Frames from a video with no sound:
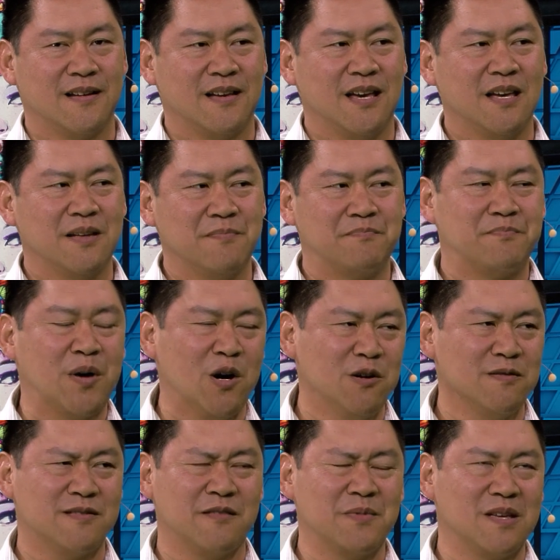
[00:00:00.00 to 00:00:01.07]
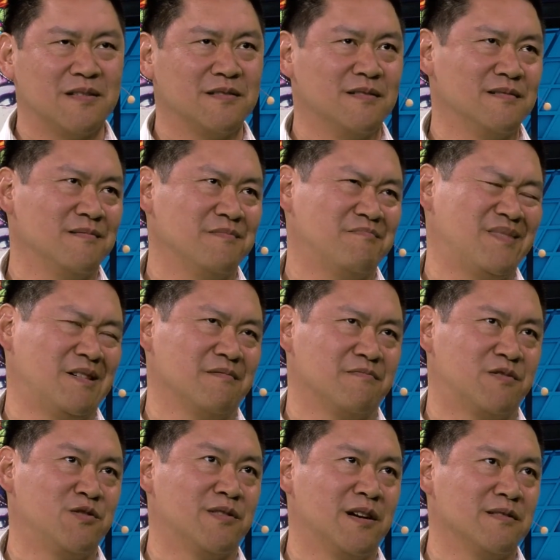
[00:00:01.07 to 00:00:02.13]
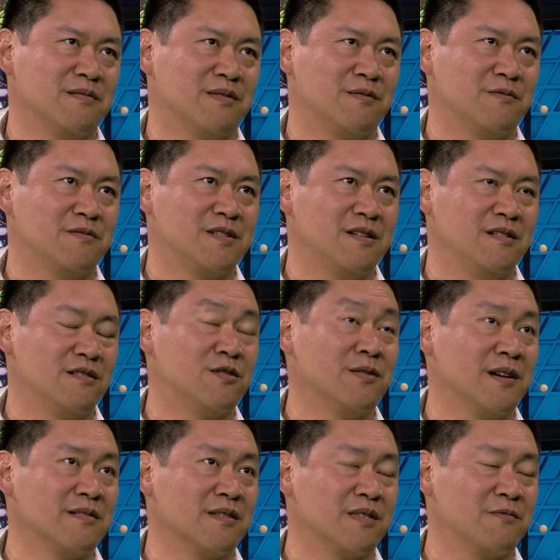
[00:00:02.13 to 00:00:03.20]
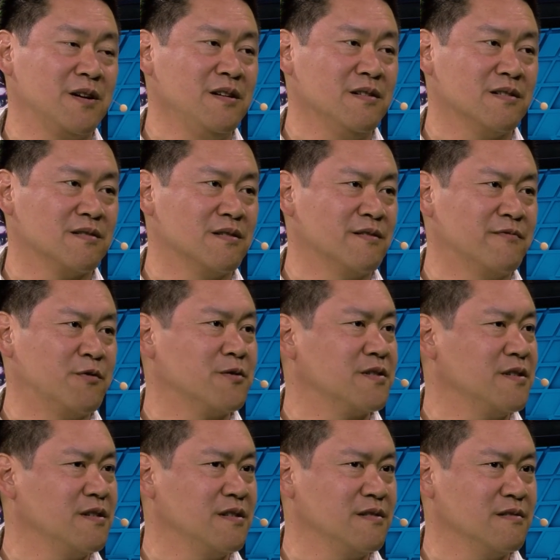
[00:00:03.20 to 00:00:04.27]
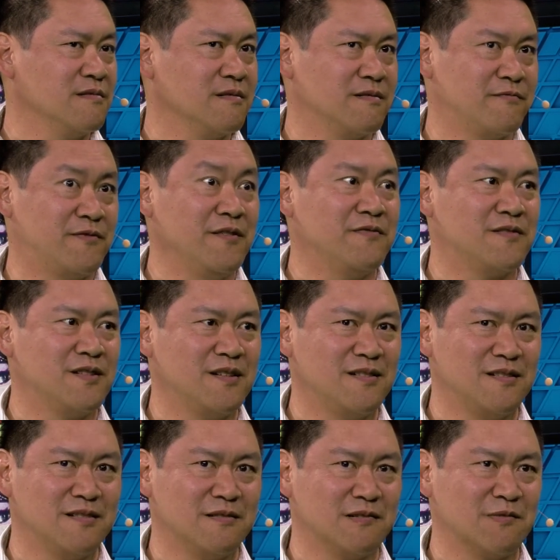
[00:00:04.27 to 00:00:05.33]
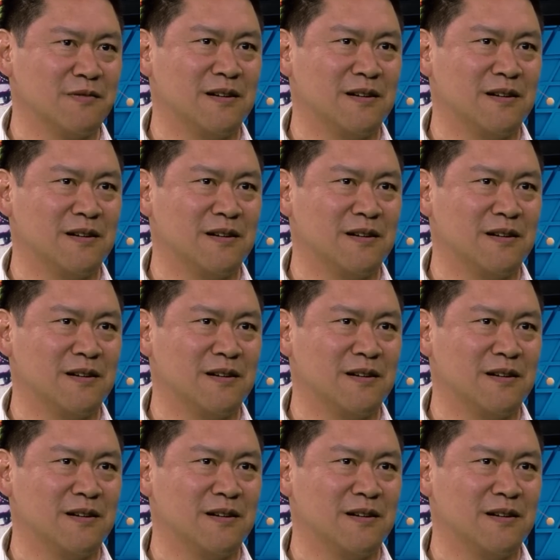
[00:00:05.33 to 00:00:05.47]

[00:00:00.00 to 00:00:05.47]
In post, I've been about 2013, uh, 2003, so 14, 15 years,